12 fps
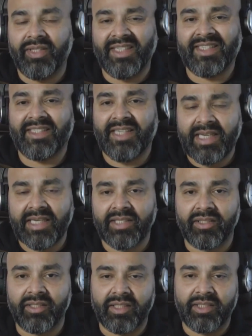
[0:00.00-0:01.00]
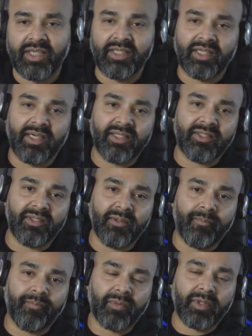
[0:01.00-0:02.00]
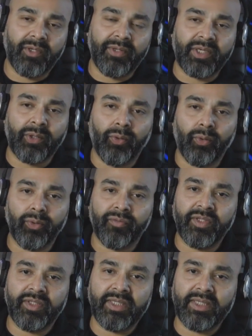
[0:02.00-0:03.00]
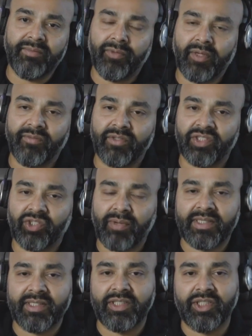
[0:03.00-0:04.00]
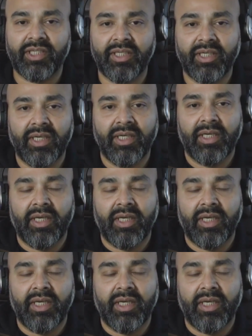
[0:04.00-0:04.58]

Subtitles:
this second agenda item, it called for the delivery of a strategy